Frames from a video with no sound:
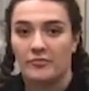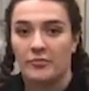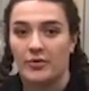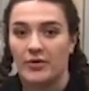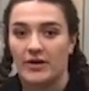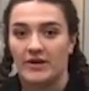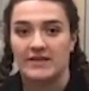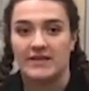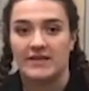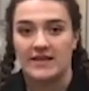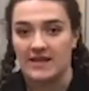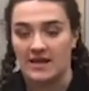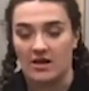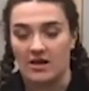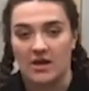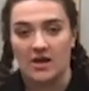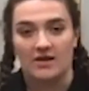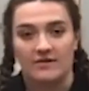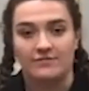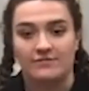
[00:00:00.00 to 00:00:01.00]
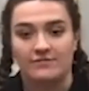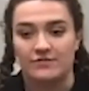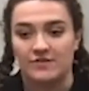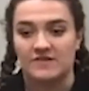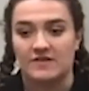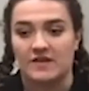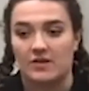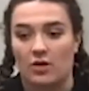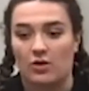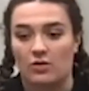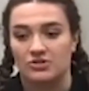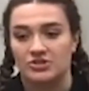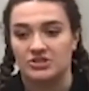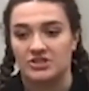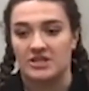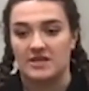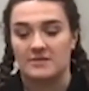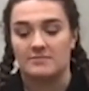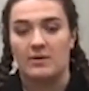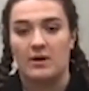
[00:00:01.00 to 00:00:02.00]
point for the
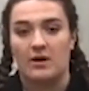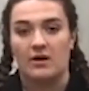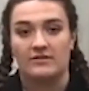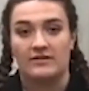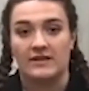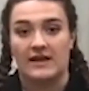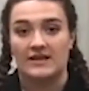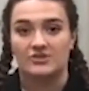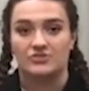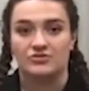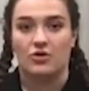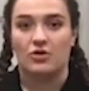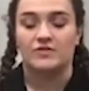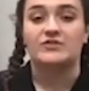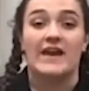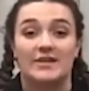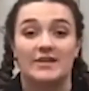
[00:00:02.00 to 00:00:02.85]
psychology part in Hatchcroft.